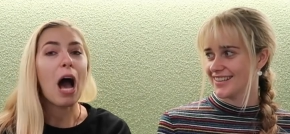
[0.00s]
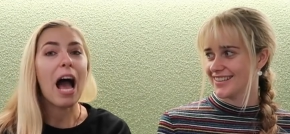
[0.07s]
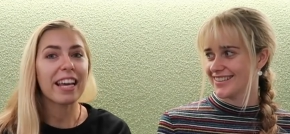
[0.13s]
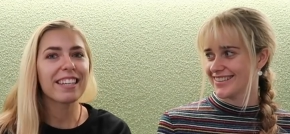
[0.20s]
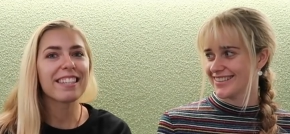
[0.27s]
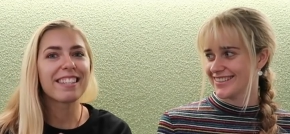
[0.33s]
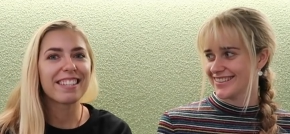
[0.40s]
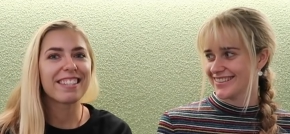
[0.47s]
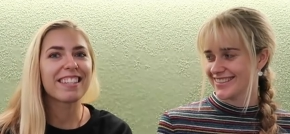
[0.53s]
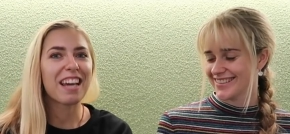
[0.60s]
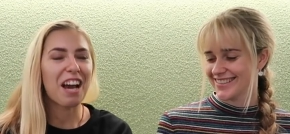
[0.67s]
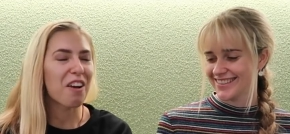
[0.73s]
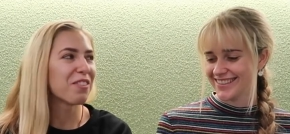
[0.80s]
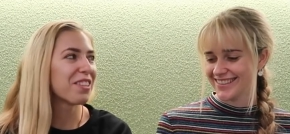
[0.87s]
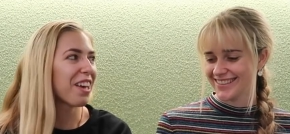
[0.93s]
Speaker 1: I could
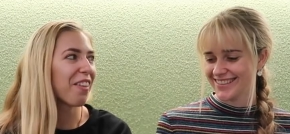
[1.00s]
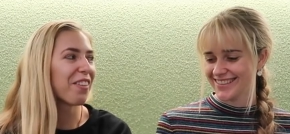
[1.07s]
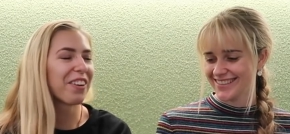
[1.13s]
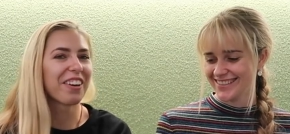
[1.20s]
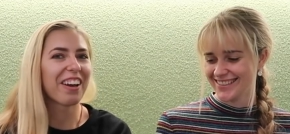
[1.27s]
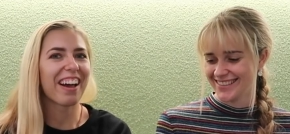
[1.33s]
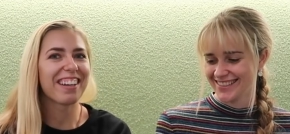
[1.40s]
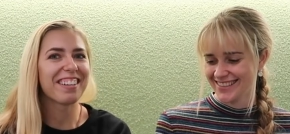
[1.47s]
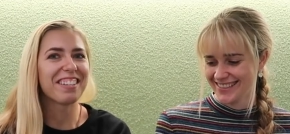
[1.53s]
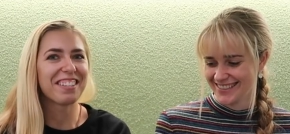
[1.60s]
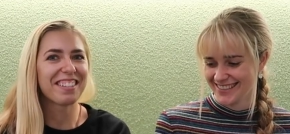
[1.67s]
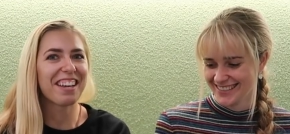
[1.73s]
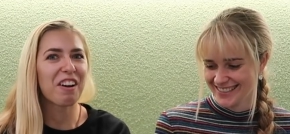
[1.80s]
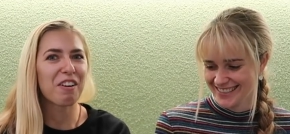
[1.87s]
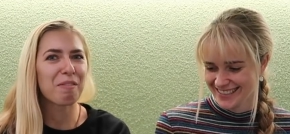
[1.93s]
see how the other guy
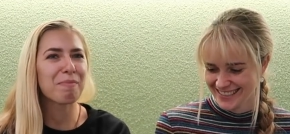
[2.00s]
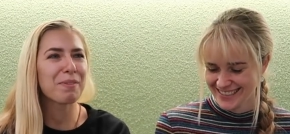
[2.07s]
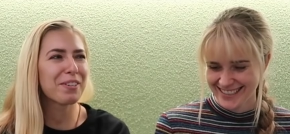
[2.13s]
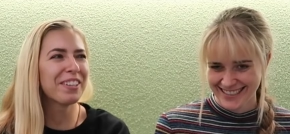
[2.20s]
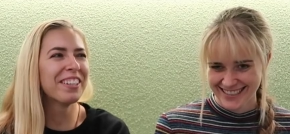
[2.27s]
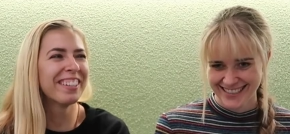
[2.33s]
did terrible.